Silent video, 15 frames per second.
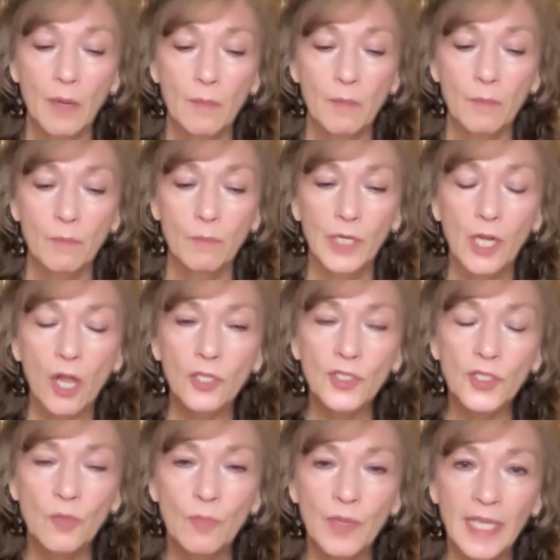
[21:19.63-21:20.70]
but
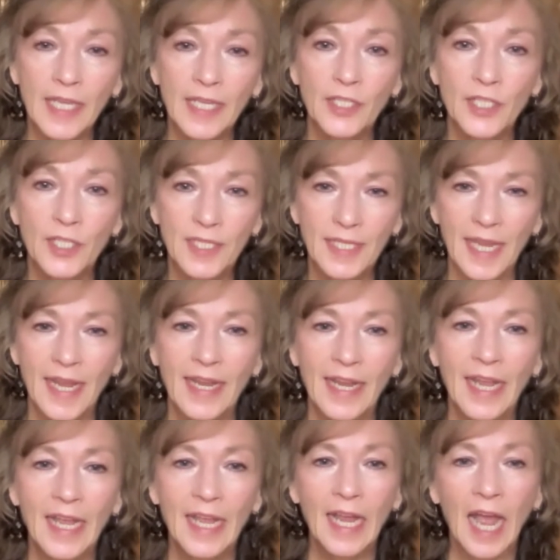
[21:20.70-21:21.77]
also begin to say,
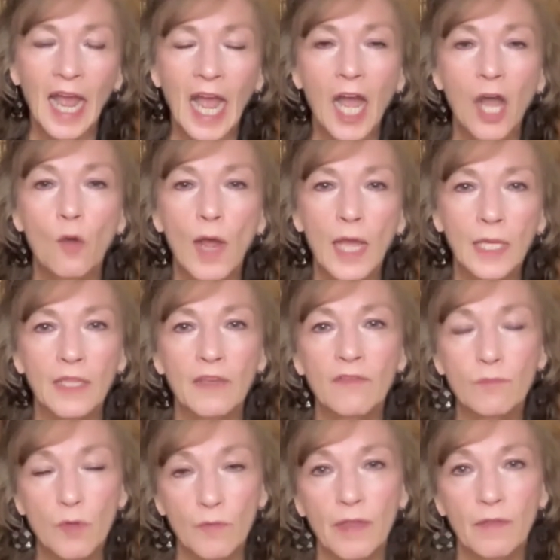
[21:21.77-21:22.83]
how I live
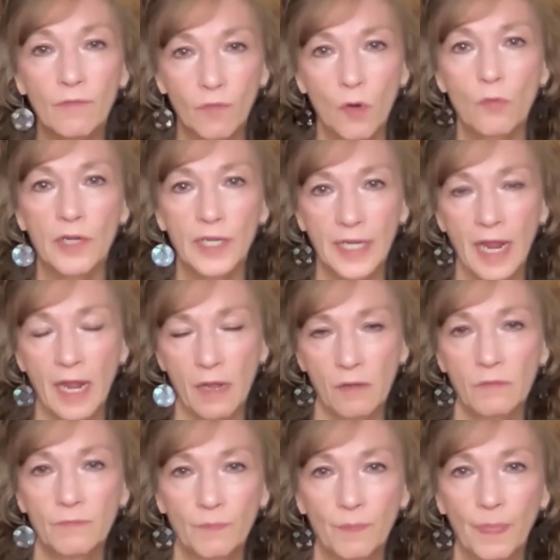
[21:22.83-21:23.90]
moving forward
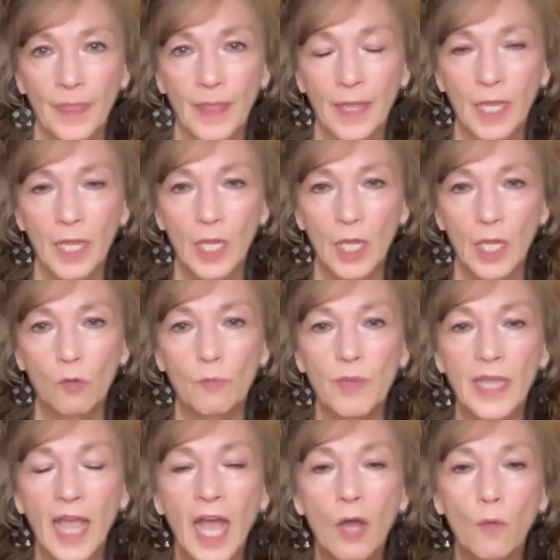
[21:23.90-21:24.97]
now will be
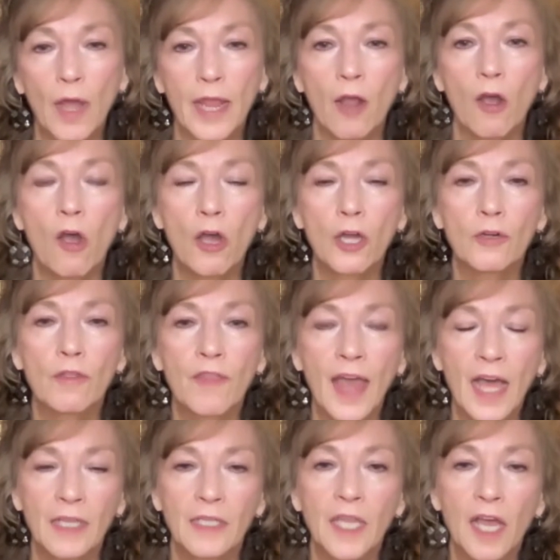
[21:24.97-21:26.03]
how I honor
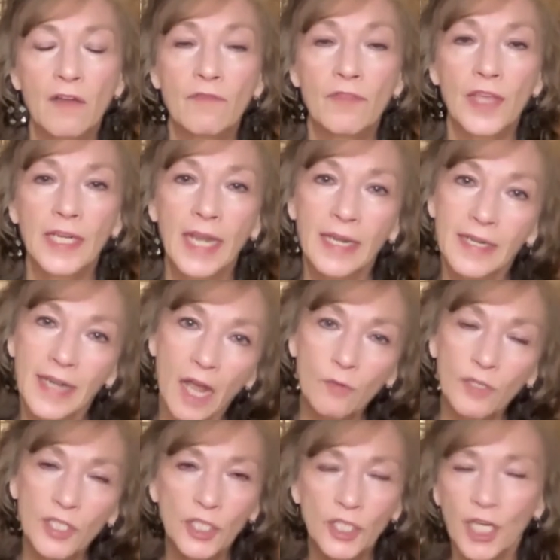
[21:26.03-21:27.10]
that love that now
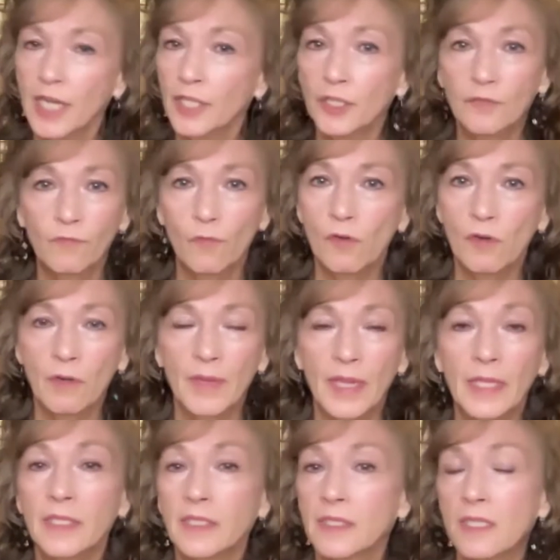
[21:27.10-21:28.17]
has changed form,
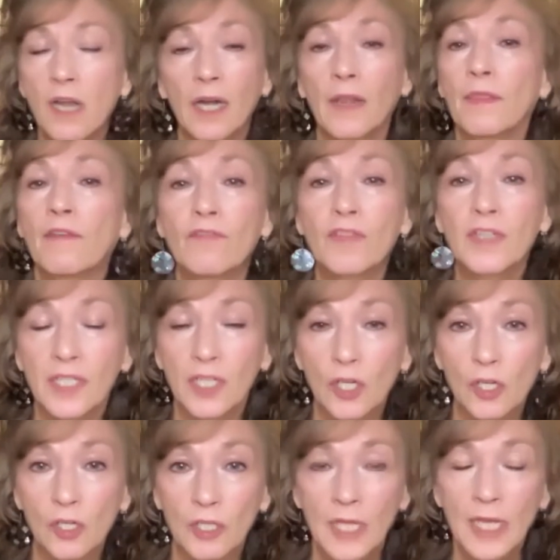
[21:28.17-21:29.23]
and it's not in the
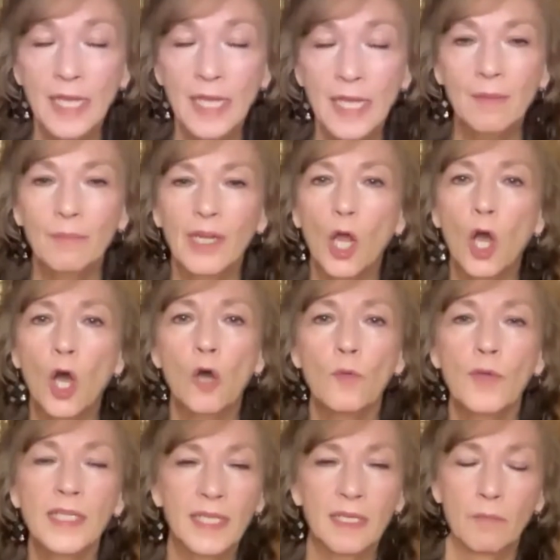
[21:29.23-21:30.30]
physical, but
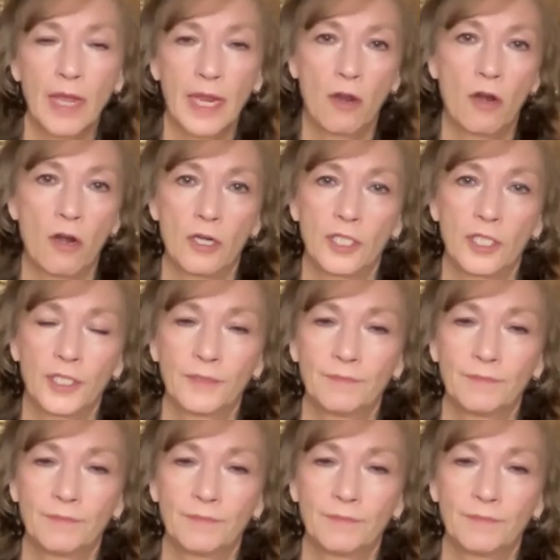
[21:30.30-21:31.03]
always in my heart.